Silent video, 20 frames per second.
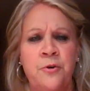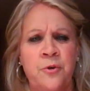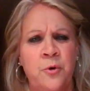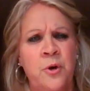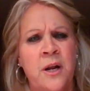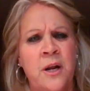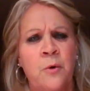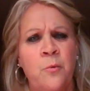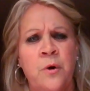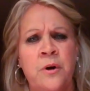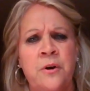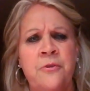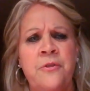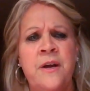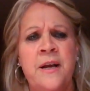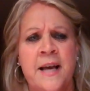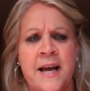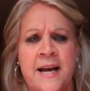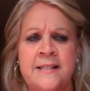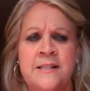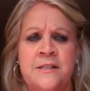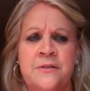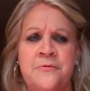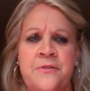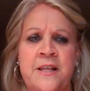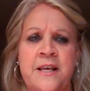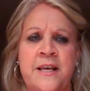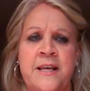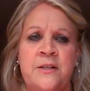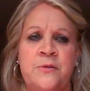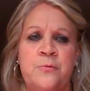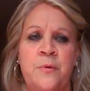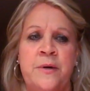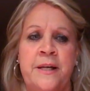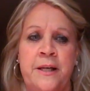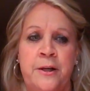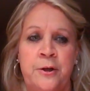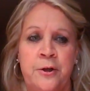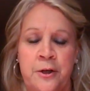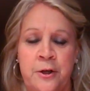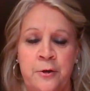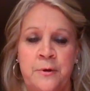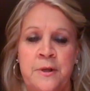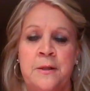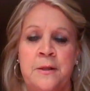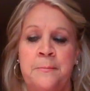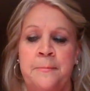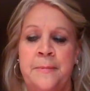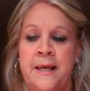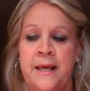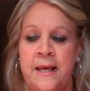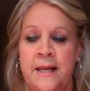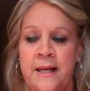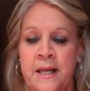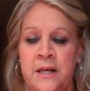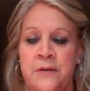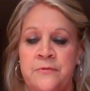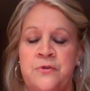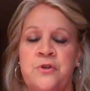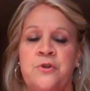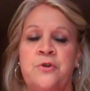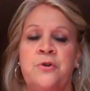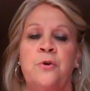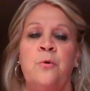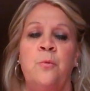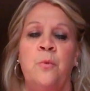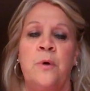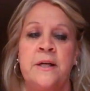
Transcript: you know, what are the kinds of things we need to do at the beginning of school?